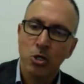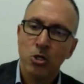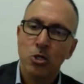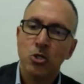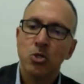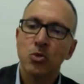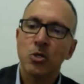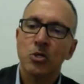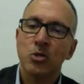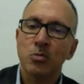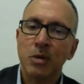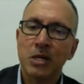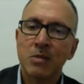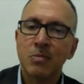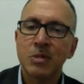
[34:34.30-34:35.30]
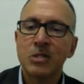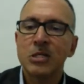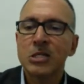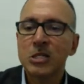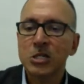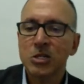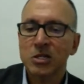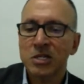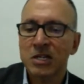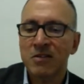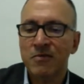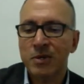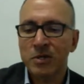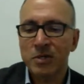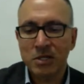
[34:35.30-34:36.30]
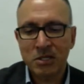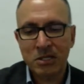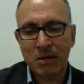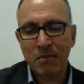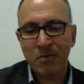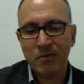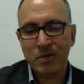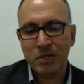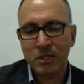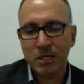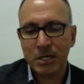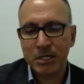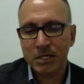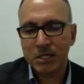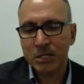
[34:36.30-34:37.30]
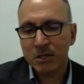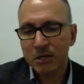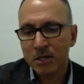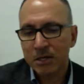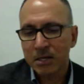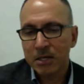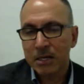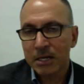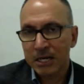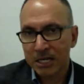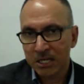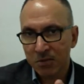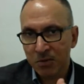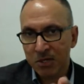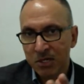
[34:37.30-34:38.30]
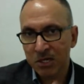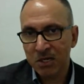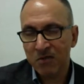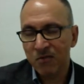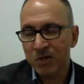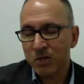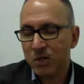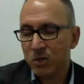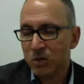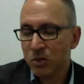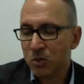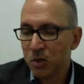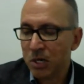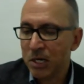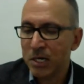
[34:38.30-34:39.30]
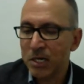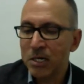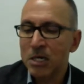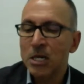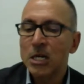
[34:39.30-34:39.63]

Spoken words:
so as to better position yourself. Because in some of the states, like especially in Western Australia,